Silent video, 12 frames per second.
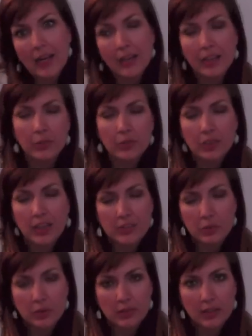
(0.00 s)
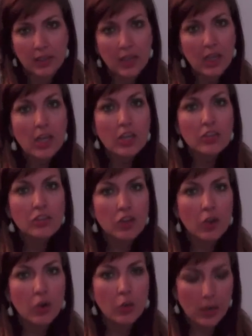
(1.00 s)
you know, that sort of thing.
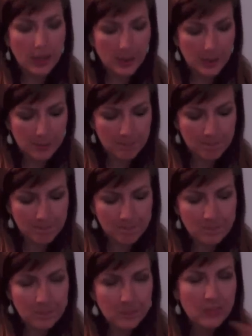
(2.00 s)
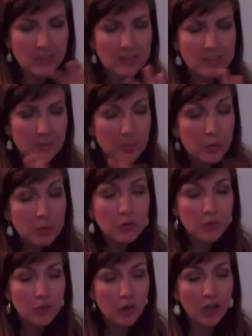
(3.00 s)
So, to
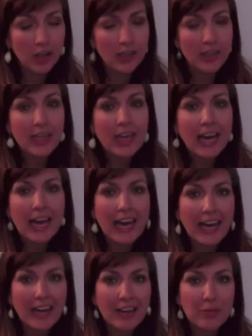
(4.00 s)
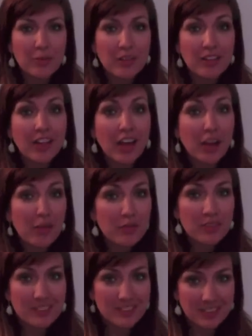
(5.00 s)
move on, I would love
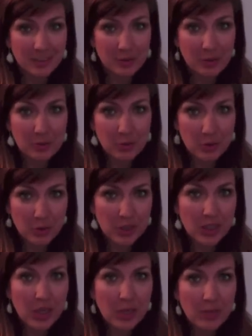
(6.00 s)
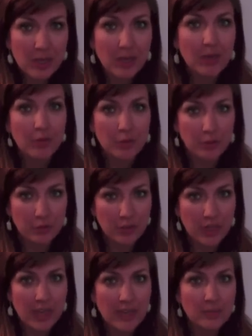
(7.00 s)
to tell you more about Throne of
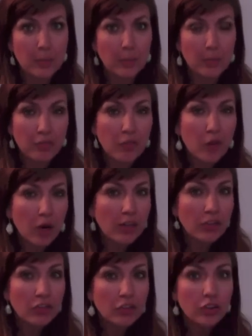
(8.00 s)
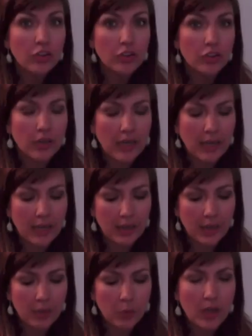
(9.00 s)
Glass, but before I do, I
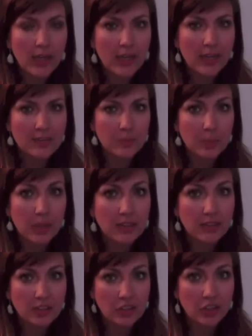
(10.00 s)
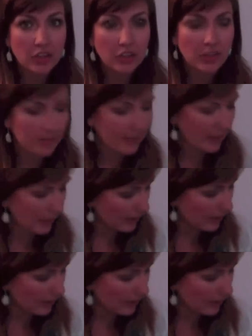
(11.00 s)
want to explain to you that,